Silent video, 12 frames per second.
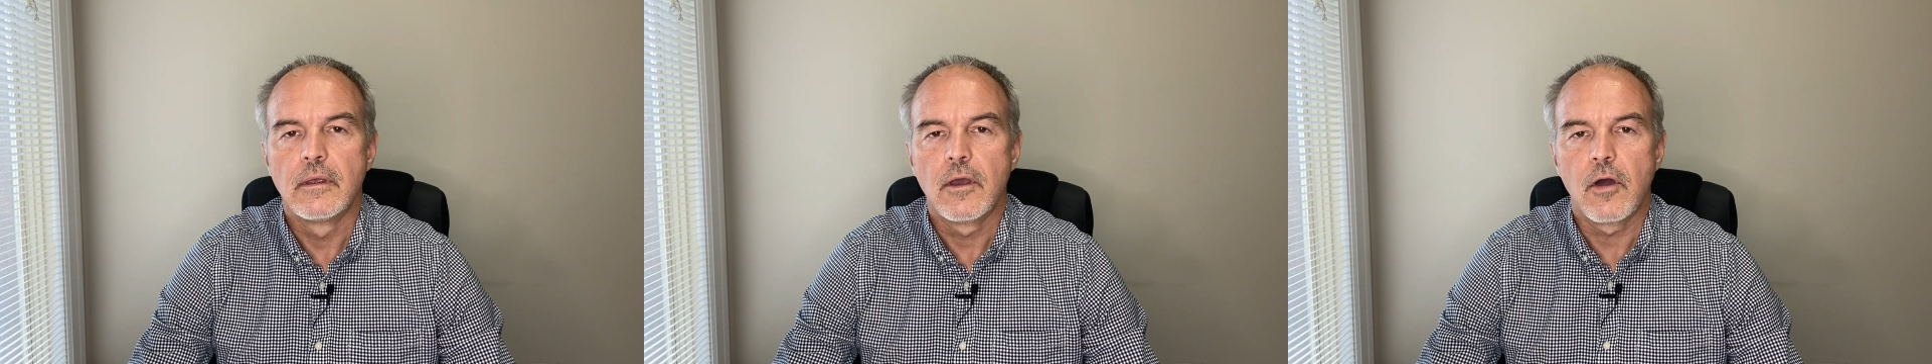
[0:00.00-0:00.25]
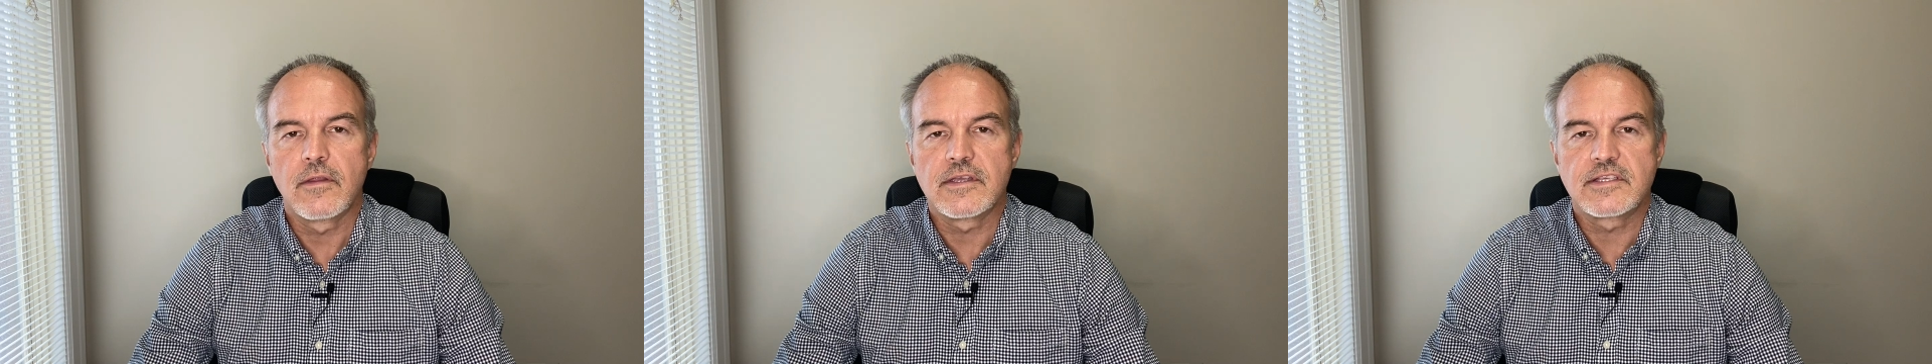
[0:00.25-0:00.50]

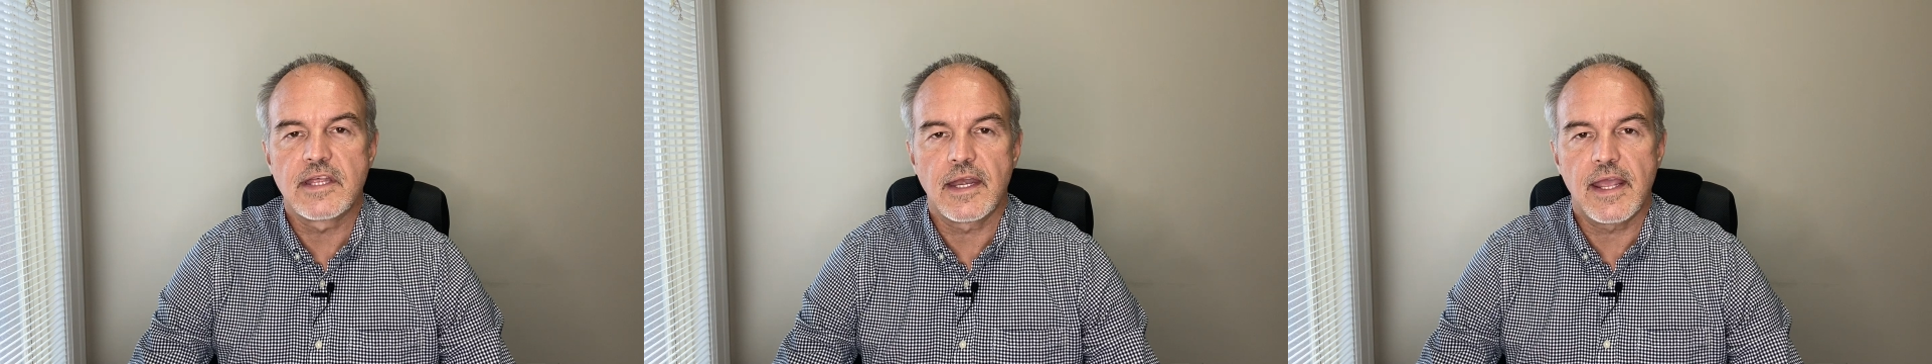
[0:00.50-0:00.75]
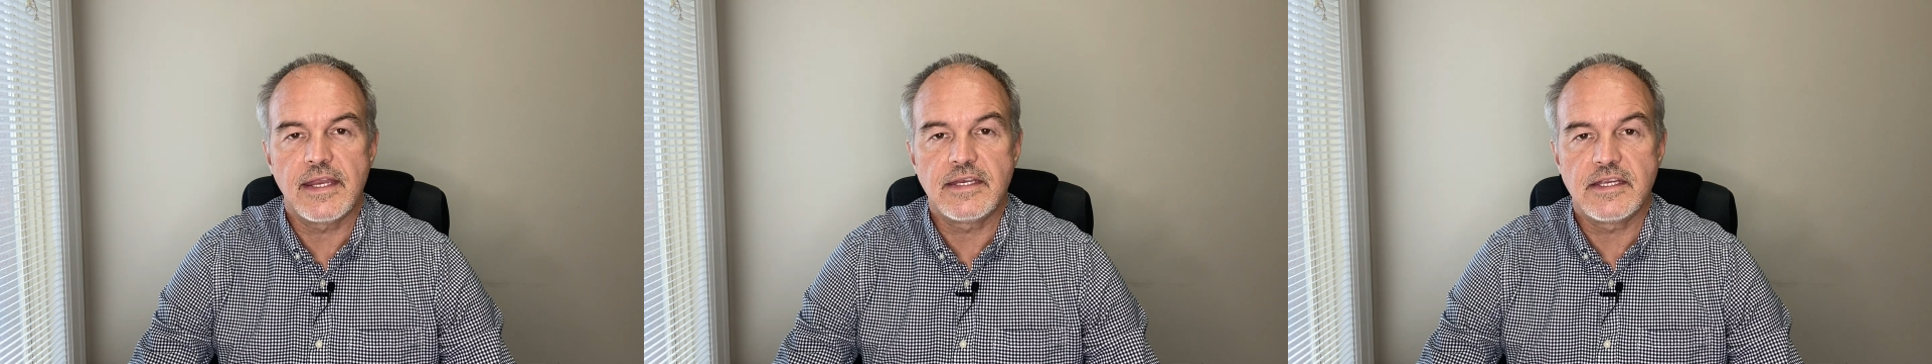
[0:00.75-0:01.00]
On this day in
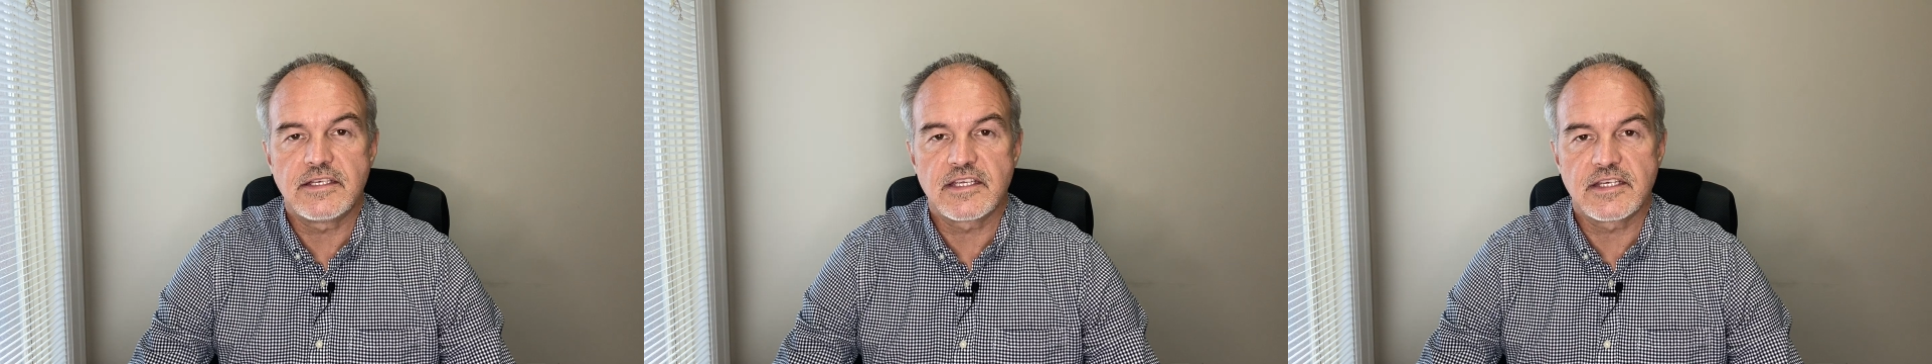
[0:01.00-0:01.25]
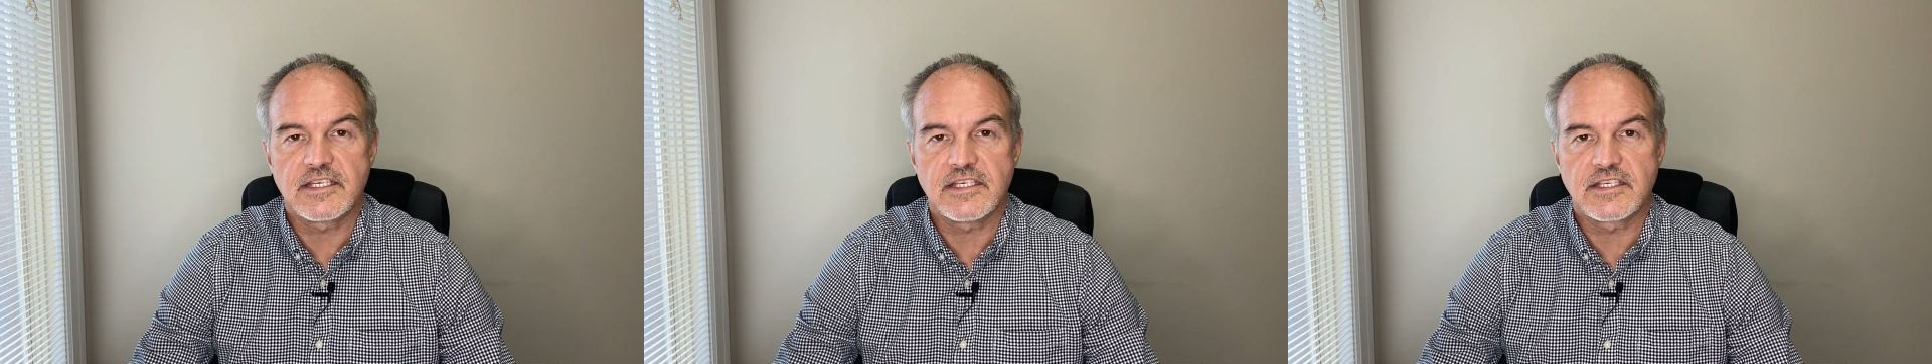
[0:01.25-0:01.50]

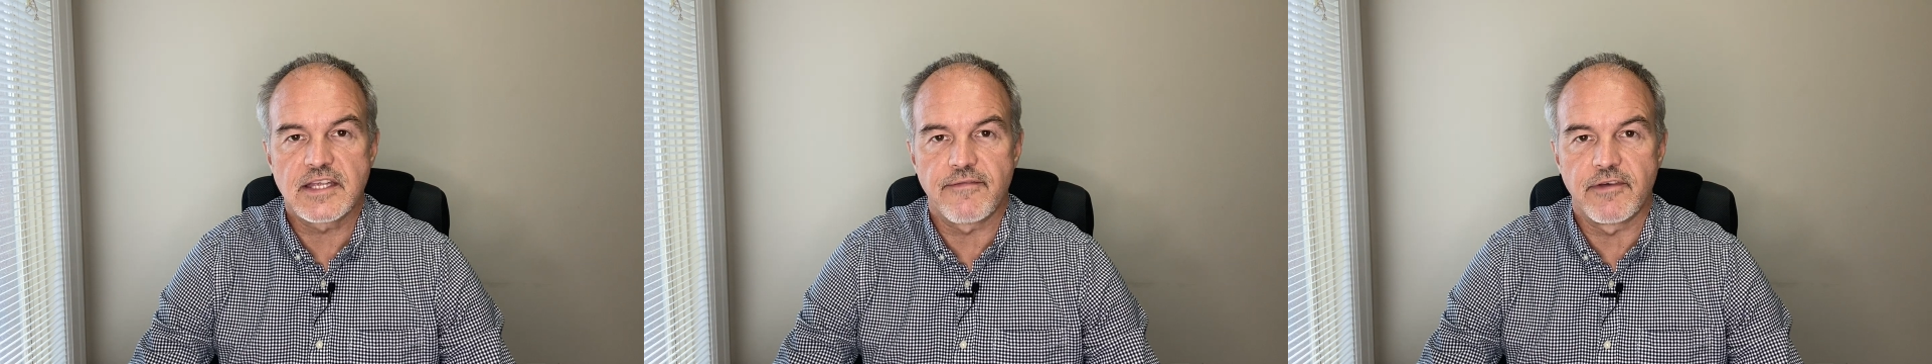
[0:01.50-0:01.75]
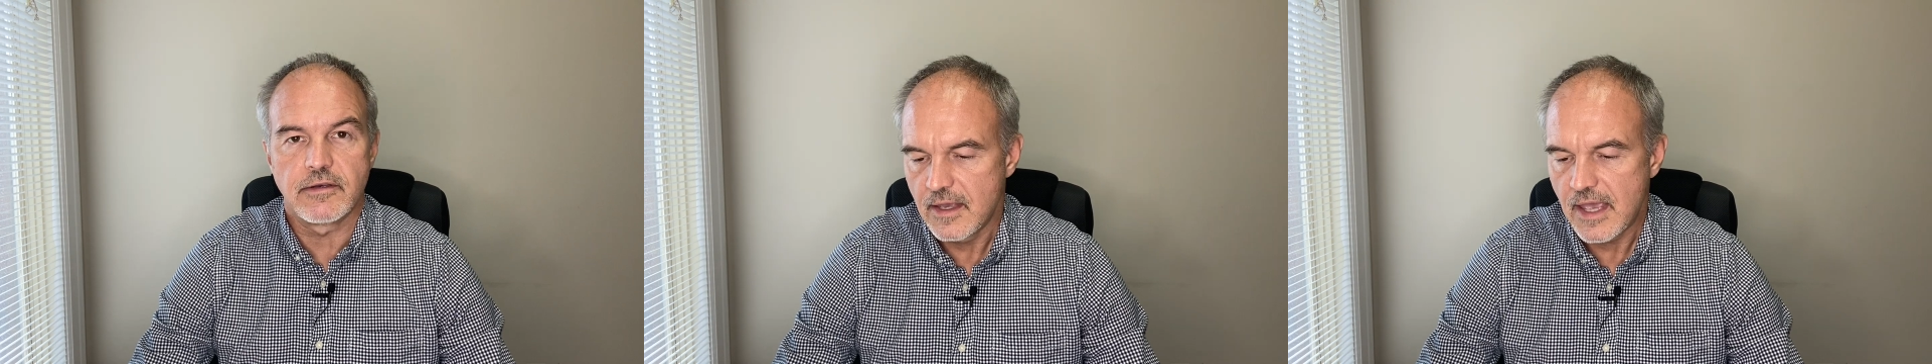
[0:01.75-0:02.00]

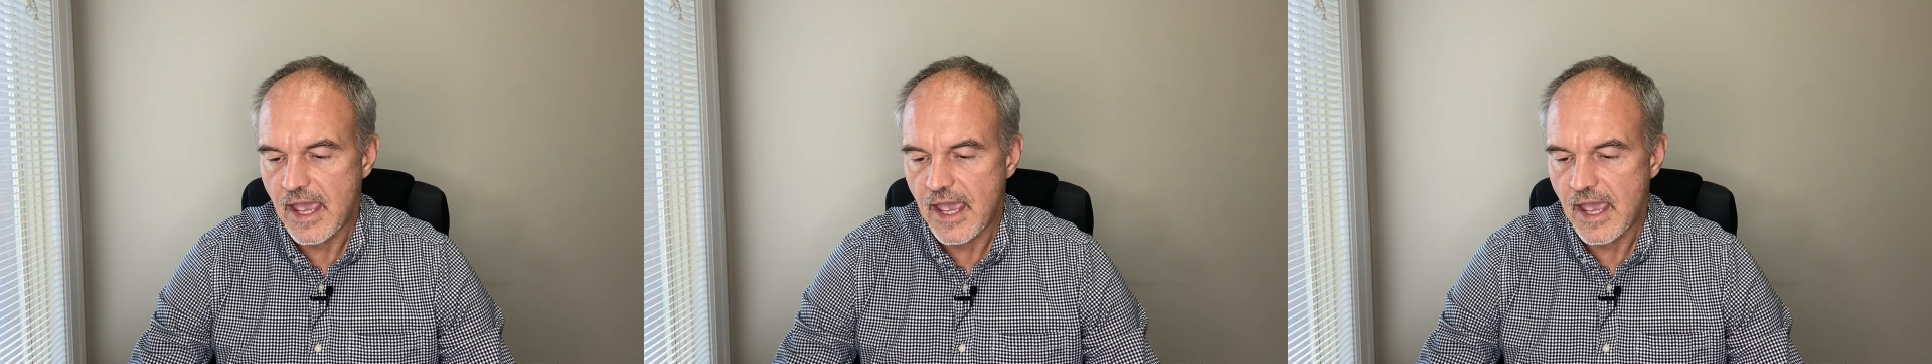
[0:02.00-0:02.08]
1867,